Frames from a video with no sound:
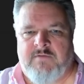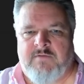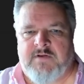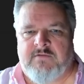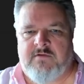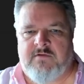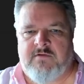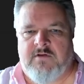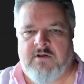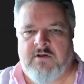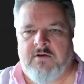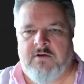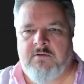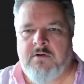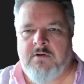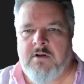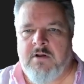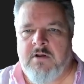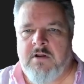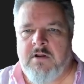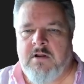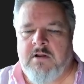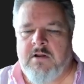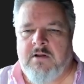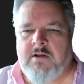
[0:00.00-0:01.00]
SEU
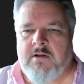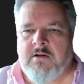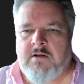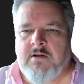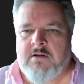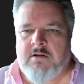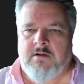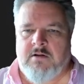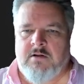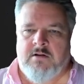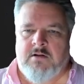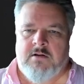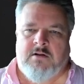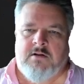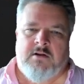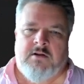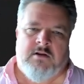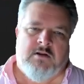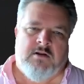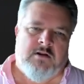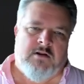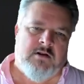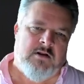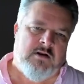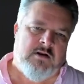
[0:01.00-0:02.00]

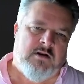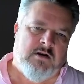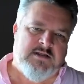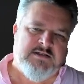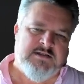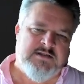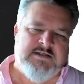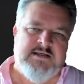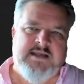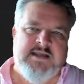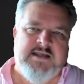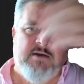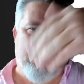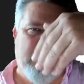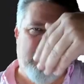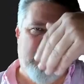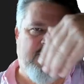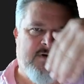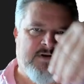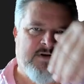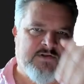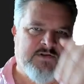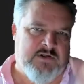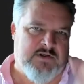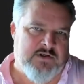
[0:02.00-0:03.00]
Let's get rid
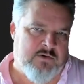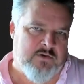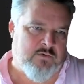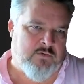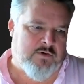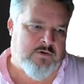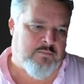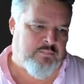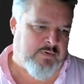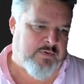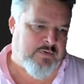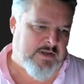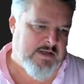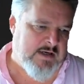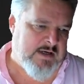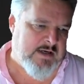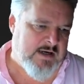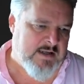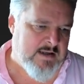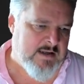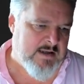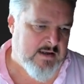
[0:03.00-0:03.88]
of SEU completely